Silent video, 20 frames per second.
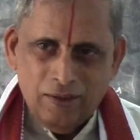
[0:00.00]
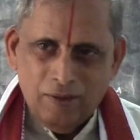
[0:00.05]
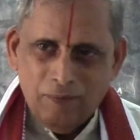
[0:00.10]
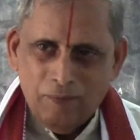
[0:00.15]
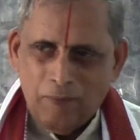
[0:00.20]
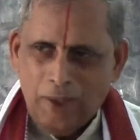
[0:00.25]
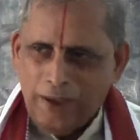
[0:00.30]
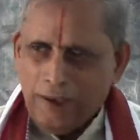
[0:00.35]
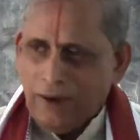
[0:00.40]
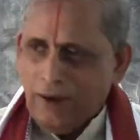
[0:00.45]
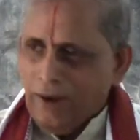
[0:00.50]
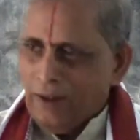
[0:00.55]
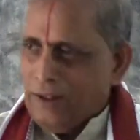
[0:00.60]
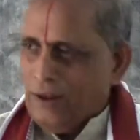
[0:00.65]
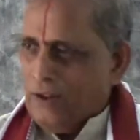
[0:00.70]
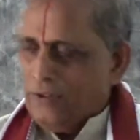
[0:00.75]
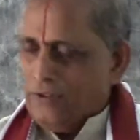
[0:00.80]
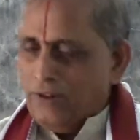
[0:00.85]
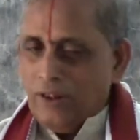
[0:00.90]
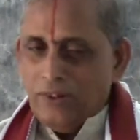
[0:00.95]
Magnetic
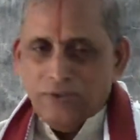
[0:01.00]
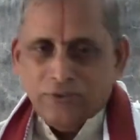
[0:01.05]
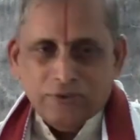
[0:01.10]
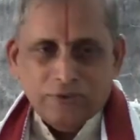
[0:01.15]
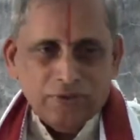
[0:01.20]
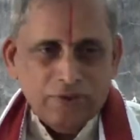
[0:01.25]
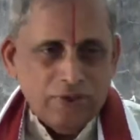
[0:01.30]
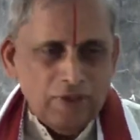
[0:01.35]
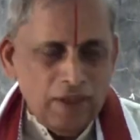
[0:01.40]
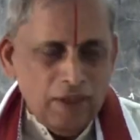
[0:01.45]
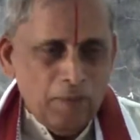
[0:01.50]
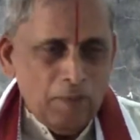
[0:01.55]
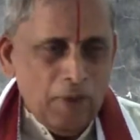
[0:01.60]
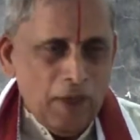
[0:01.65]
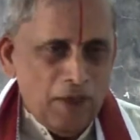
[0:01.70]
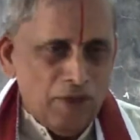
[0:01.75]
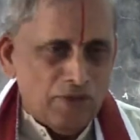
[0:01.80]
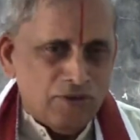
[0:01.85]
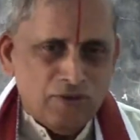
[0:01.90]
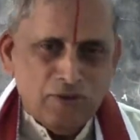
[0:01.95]
resonance
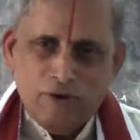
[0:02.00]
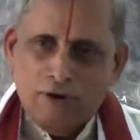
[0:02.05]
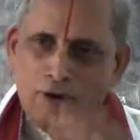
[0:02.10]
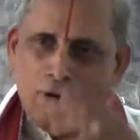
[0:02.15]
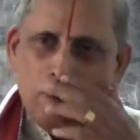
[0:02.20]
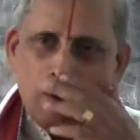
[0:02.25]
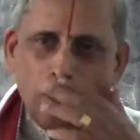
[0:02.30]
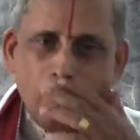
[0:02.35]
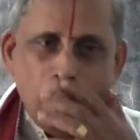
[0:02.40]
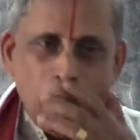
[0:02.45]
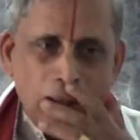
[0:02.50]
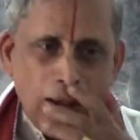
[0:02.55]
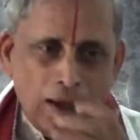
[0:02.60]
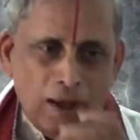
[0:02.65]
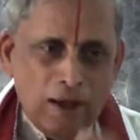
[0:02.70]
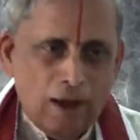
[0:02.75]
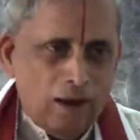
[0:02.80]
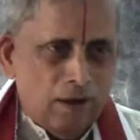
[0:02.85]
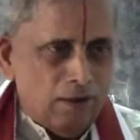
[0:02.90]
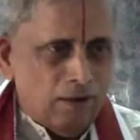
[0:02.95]
image,
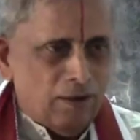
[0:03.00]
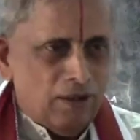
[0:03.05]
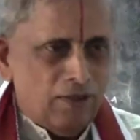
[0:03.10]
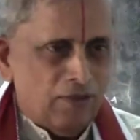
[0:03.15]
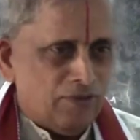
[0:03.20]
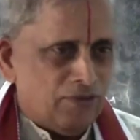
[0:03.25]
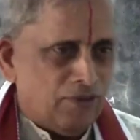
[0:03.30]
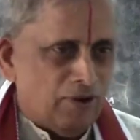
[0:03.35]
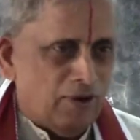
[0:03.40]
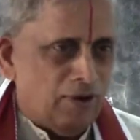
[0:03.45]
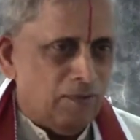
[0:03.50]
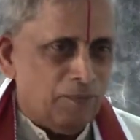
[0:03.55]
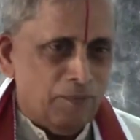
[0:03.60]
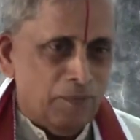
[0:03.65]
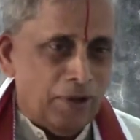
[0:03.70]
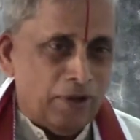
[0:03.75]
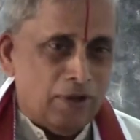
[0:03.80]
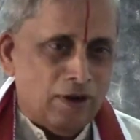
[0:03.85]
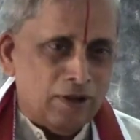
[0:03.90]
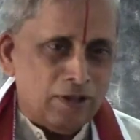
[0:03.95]
all these
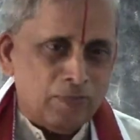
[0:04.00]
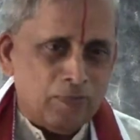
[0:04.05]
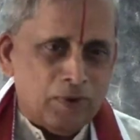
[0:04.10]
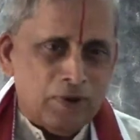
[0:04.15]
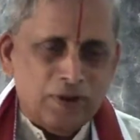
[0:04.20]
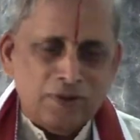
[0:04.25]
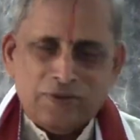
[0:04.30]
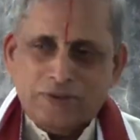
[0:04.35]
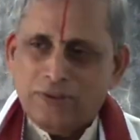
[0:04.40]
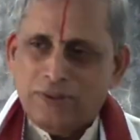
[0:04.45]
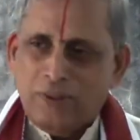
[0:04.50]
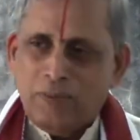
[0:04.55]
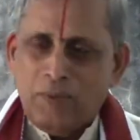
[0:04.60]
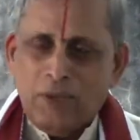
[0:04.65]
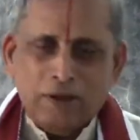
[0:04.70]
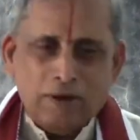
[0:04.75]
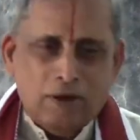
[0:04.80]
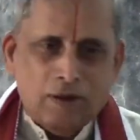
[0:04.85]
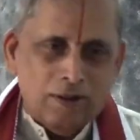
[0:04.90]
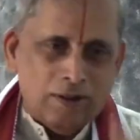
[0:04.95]
big hospitals, they
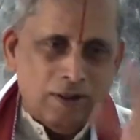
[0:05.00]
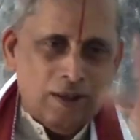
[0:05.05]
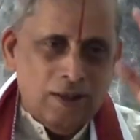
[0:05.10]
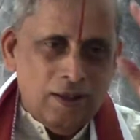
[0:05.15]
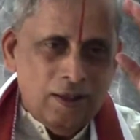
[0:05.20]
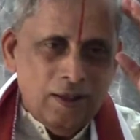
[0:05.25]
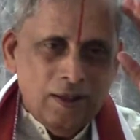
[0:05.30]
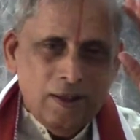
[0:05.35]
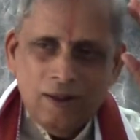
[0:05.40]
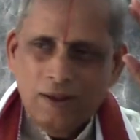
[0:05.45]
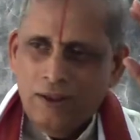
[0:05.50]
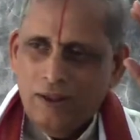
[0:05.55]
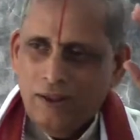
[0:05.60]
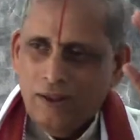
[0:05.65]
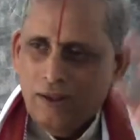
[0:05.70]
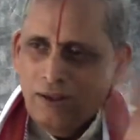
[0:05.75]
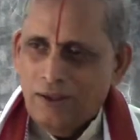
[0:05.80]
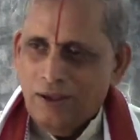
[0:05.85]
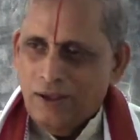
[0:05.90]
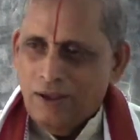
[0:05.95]
make all
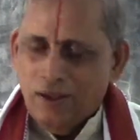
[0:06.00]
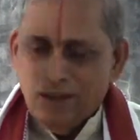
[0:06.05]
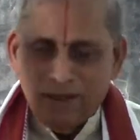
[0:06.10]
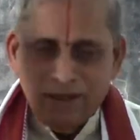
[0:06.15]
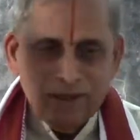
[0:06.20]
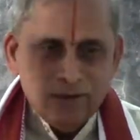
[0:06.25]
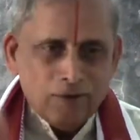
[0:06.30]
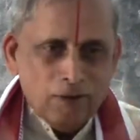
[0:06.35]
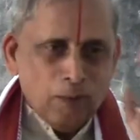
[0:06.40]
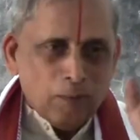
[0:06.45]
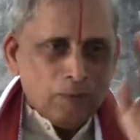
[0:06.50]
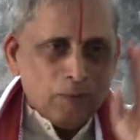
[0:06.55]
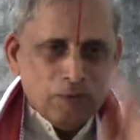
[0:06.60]
top.